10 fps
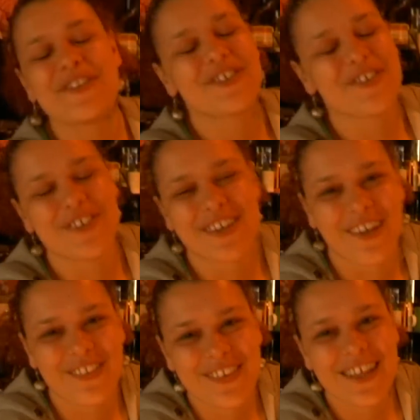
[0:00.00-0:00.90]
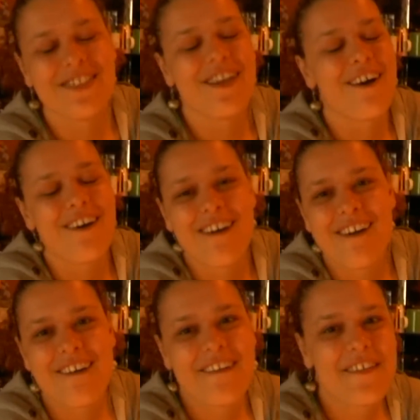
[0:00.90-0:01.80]
for sure not. No.
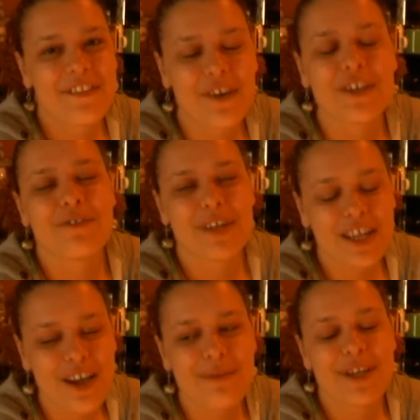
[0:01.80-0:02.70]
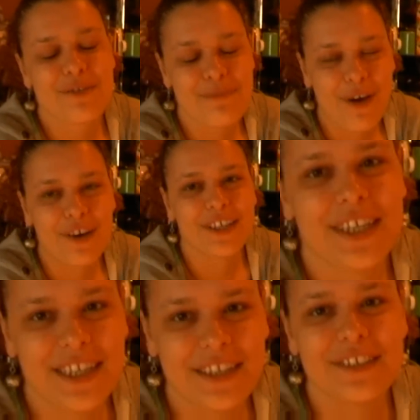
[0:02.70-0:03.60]
No, they really come here to
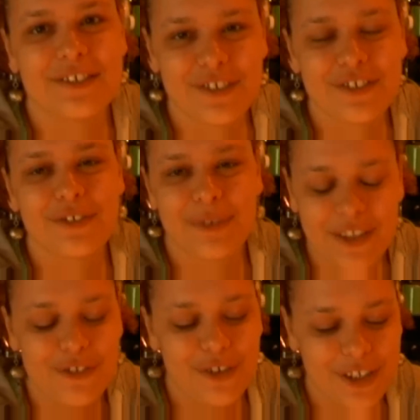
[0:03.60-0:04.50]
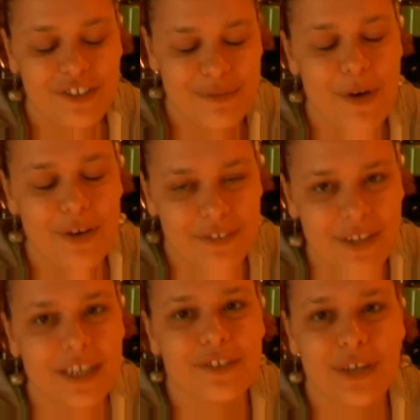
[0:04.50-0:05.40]
party and just to enjoy the smoke
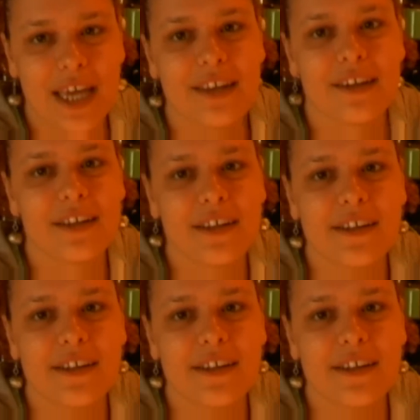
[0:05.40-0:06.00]
and drink together.